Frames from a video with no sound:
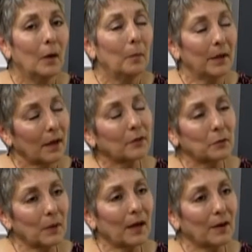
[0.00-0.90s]
because
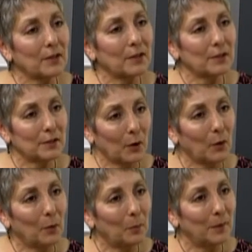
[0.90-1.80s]
we are
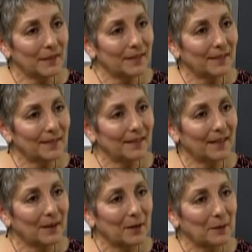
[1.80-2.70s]
so busy.
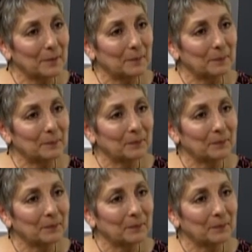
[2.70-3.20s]
Um,